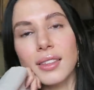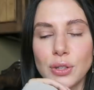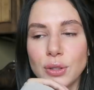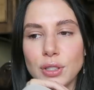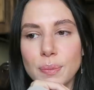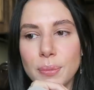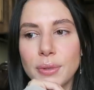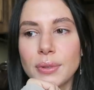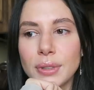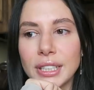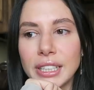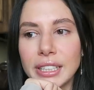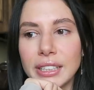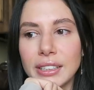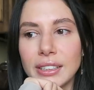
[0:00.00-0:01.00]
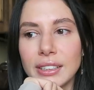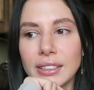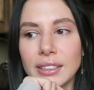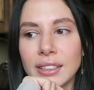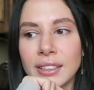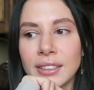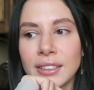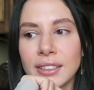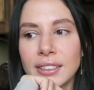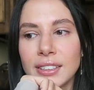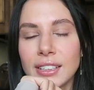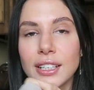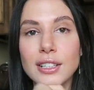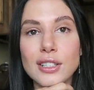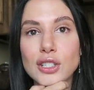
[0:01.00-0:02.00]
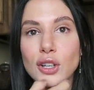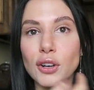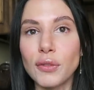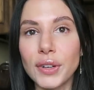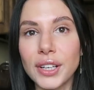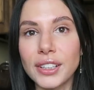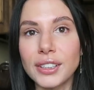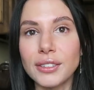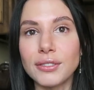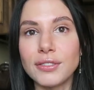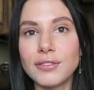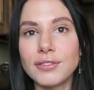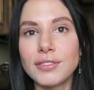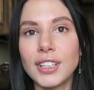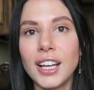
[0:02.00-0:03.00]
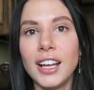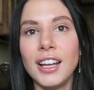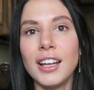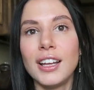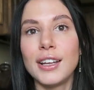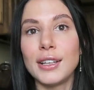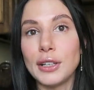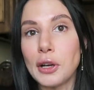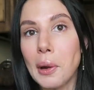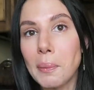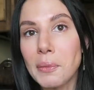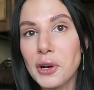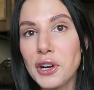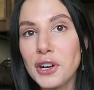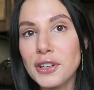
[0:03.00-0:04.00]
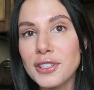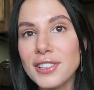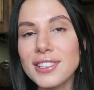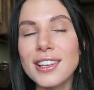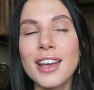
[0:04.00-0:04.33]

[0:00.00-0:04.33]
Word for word: Use pretty conservative numbers.